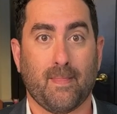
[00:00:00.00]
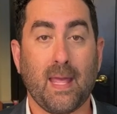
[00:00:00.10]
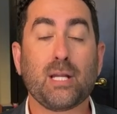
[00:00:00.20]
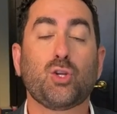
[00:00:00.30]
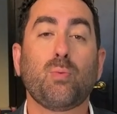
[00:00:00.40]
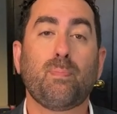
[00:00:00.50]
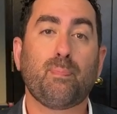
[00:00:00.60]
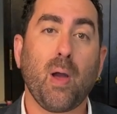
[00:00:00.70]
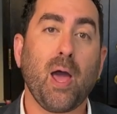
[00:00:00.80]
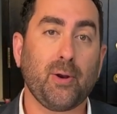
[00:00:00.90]
They do
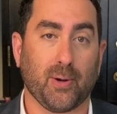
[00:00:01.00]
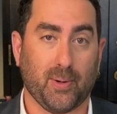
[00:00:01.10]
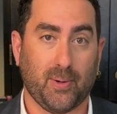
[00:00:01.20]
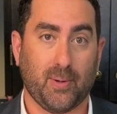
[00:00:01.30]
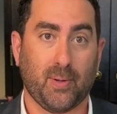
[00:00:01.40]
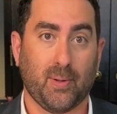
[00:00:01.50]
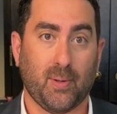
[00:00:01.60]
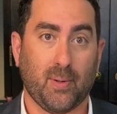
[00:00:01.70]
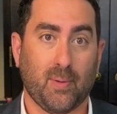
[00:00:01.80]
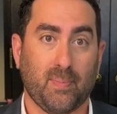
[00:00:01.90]
better
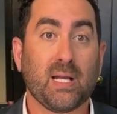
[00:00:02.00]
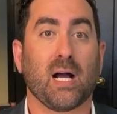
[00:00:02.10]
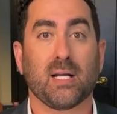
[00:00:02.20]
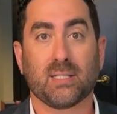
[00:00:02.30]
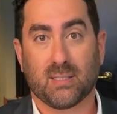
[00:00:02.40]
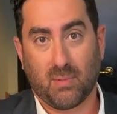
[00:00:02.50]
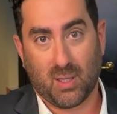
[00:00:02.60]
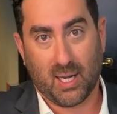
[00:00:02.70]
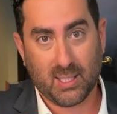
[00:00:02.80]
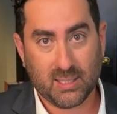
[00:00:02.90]
because a
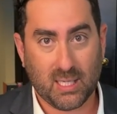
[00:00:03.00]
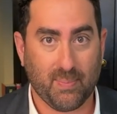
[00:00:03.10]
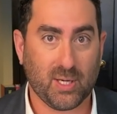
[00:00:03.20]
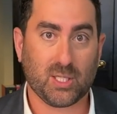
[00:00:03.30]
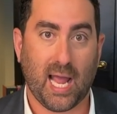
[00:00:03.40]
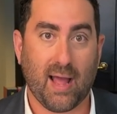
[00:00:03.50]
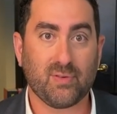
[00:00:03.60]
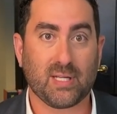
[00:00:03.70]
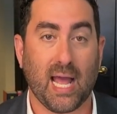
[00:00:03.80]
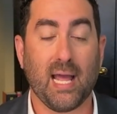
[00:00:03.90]
lot of these companies
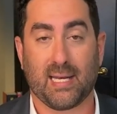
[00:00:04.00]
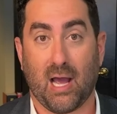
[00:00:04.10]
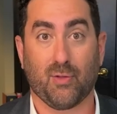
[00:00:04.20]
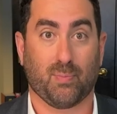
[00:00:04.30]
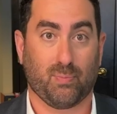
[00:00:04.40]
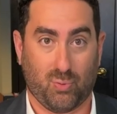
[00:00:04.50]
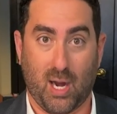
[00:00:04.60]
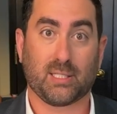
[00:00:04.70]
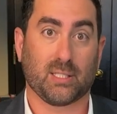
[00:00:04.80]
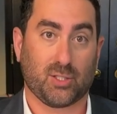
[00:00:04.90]
have debt and now their
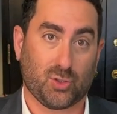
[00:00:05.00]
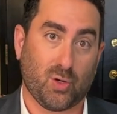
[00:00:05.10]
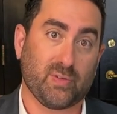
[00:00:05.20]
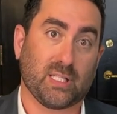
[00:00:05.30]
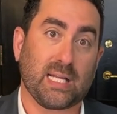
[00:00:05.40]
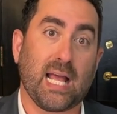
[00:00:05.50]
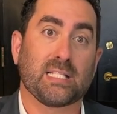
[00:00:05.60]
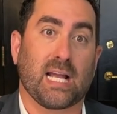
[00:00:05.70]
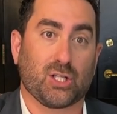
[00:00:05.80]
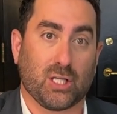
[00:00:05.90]
prices to service the debt
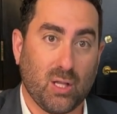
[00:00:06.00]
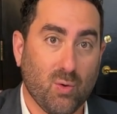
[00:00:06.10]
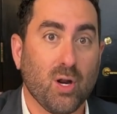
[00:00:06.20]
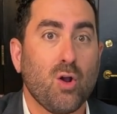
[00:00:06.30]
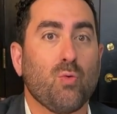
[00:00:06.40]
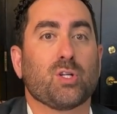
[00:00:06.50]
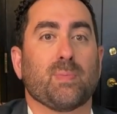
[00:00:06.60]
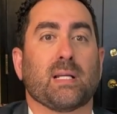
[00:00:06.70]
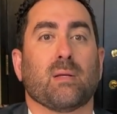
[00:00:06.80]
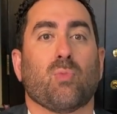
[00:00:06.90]
is actually lower, which
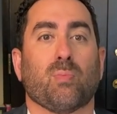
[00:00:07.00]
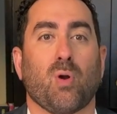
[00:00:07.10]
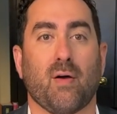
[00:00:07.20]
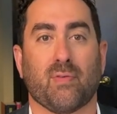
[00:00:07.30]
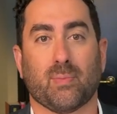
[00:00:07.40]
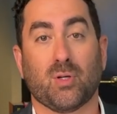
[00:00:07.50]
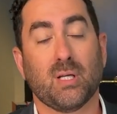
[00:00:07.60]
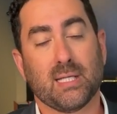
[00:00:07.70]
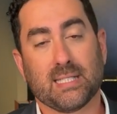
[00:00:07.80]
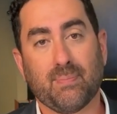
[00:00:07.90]
makes them more profitable.
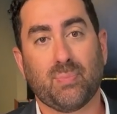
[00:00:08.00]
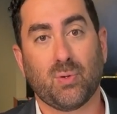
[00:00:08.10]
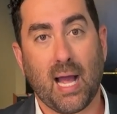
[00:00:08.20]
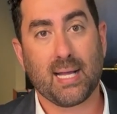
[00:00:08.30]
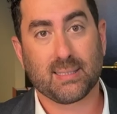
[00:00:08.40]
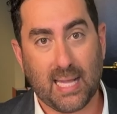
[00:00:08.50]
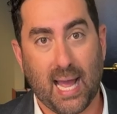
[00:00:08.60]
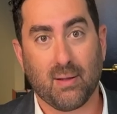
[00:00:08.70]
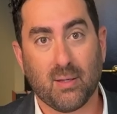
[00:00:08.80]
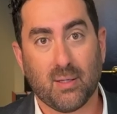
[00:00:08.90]
Simple as
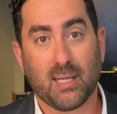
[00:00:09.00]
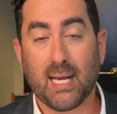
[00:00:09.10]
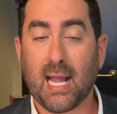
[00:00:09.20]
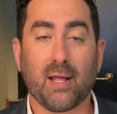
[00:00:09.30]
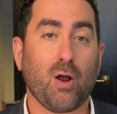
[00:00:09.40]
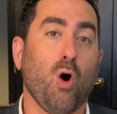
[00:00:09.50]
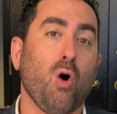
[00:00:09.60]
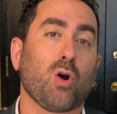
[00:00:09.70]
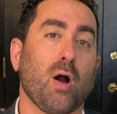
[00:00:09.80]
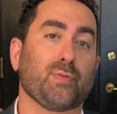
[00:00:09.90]
that. And again,
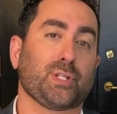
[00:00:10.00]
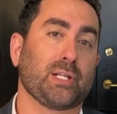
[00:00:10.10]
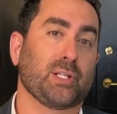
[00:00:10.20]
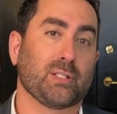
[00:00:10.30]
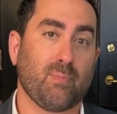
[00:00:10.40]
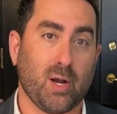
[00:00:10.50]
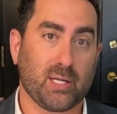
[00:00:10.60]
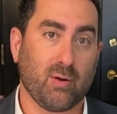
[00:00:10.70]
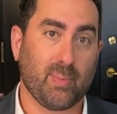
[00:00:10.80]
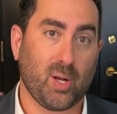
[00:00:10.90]
all conversations of
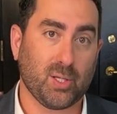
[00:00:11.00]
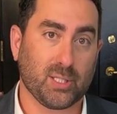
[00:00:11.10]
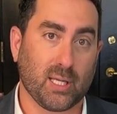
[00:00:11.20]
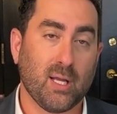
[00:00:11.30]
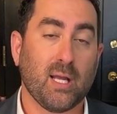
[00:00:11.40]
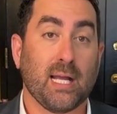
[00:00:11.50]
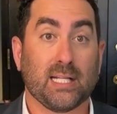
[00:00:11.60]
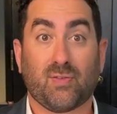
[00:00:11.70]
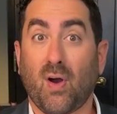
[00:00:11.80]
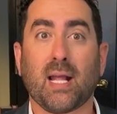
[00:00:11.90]
monetary policy.
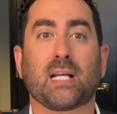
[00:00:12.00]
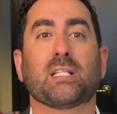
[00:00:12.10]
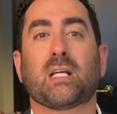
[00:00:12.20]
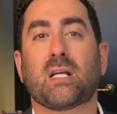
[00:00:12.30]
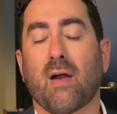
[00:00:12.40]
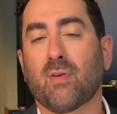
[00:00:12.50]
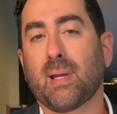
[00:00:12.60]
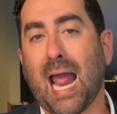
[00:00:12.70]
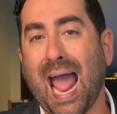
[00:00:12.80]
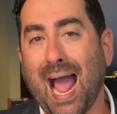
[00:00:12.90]
It's funny because the
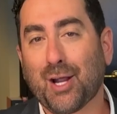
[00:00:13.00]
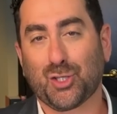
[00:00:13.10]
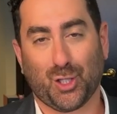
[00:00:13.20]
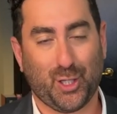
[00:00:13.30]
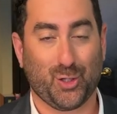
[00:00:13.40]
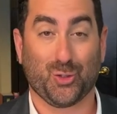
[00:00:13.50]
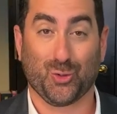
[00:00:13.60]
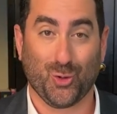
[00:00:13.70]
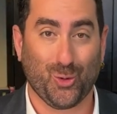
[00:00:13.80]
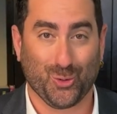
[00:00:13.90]
government actually
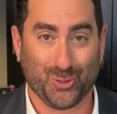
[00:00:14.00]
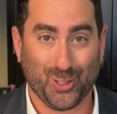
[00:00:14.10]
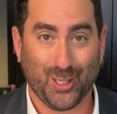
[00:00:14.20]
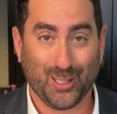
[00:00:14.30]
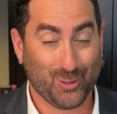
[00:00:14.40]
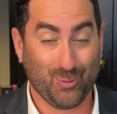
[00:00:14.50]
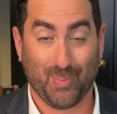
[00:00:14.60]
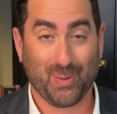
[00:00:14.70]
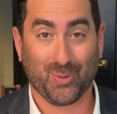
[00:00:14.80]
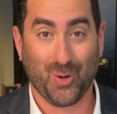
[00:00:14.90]
controls, this is what
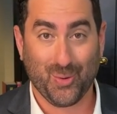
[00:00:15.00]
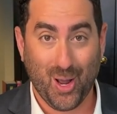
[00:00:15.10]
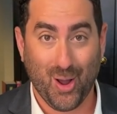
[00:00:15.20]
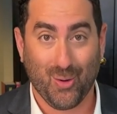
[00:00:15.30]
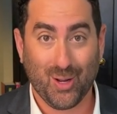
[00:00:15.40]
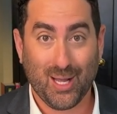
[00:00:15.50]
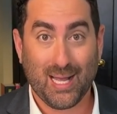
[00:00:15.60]
people don't know,